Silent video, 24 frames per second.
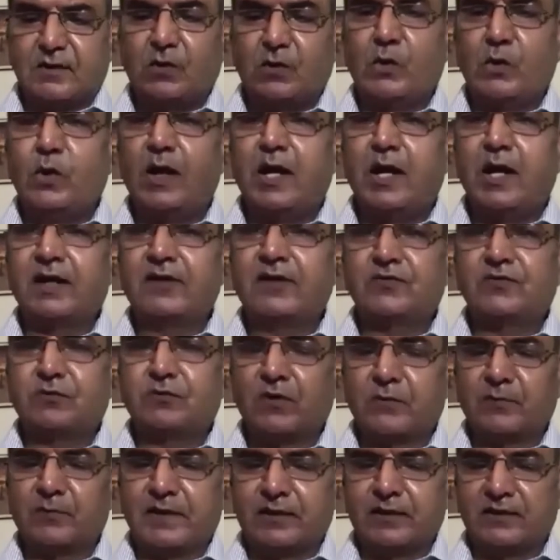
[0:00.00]
No
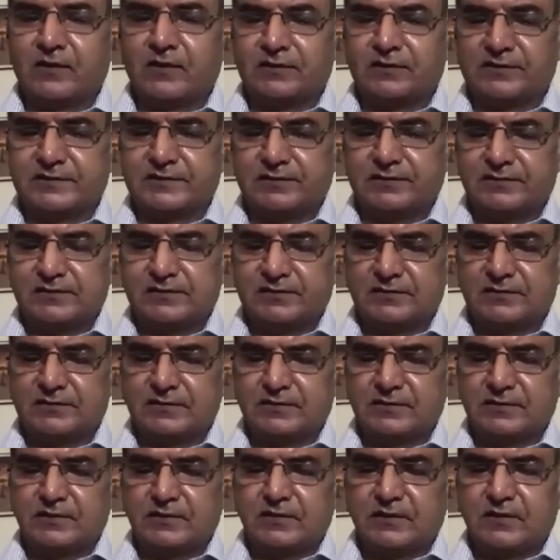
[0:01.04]
hugs from my daughters,
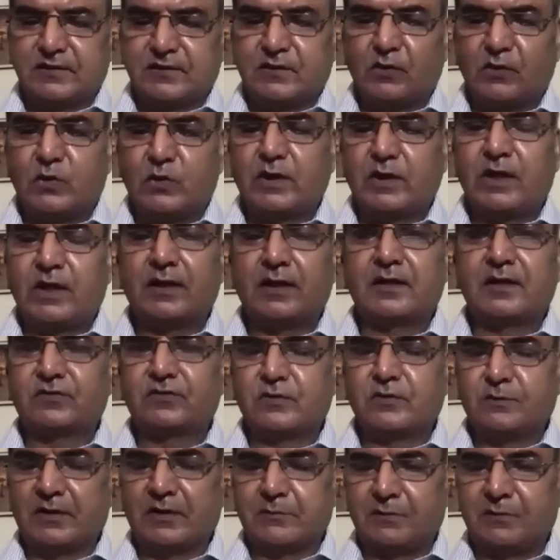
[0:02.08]
no cuddles
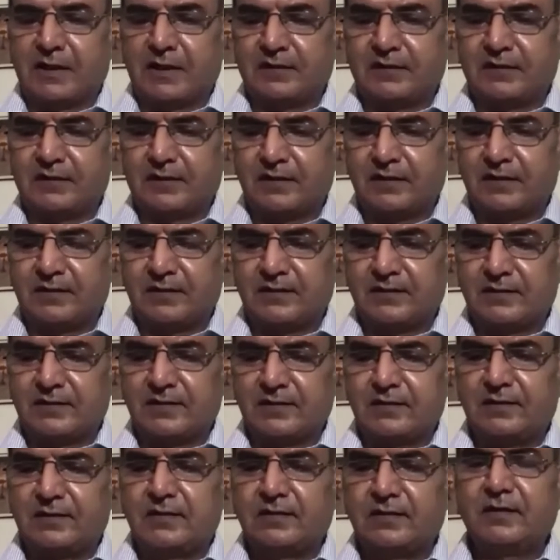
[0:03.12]
from my partner.
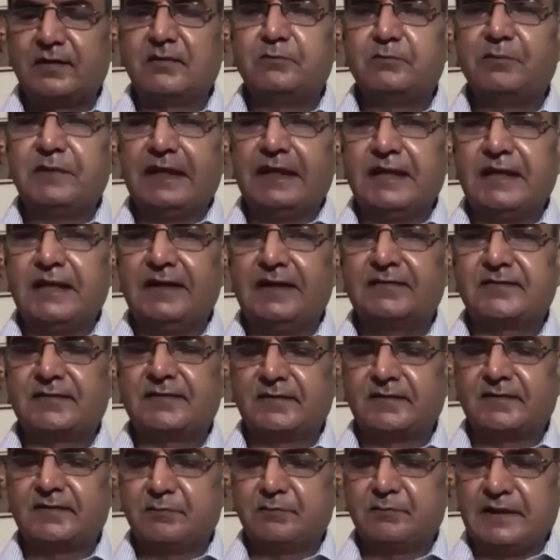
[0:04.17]
Please,
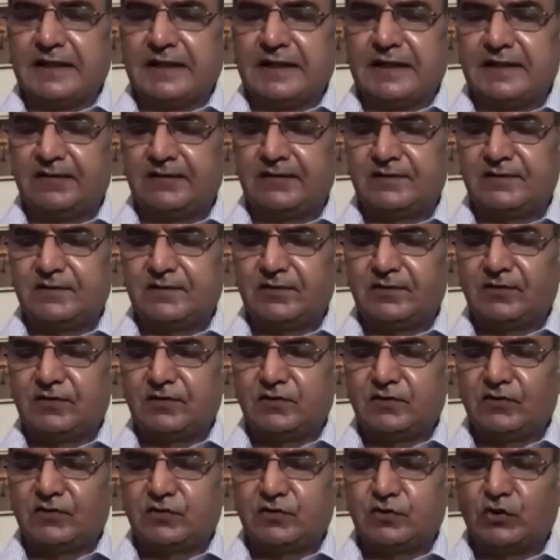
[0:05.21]
please,
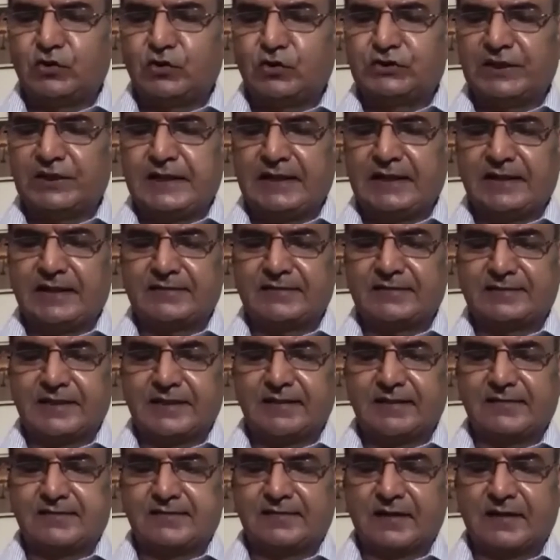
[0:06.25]
socially
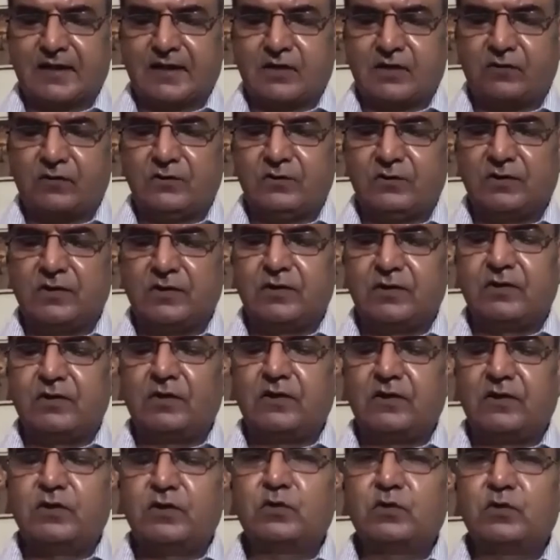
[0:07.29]
distance now
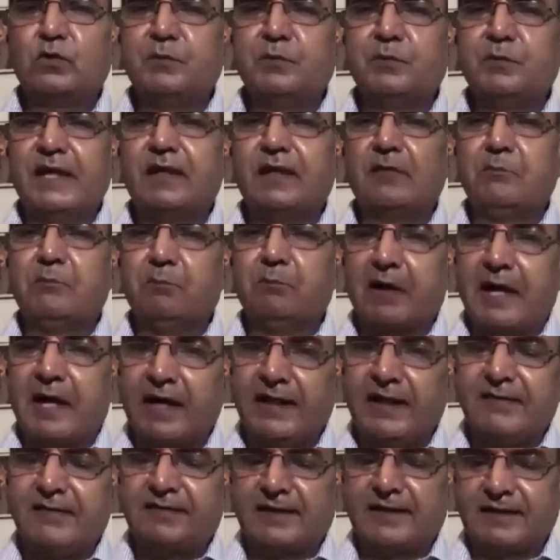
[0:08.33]
to make
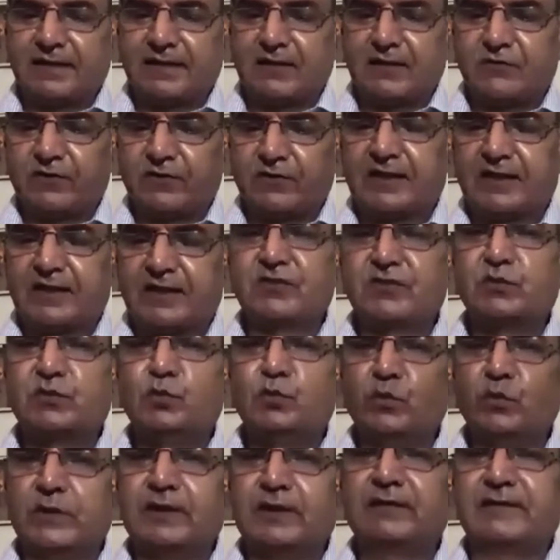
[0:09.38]
my sacrifice
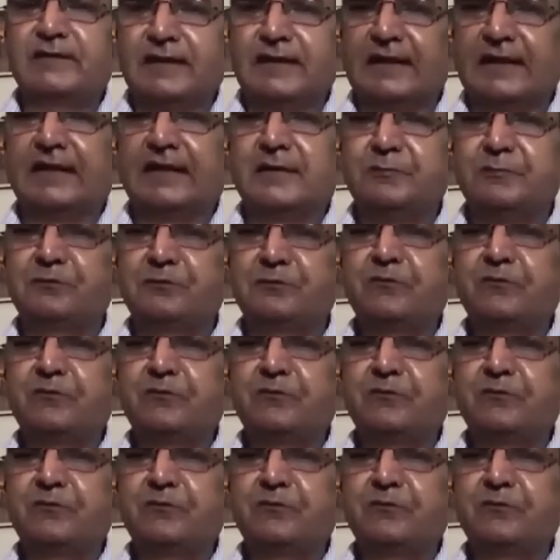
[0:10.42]
worth it.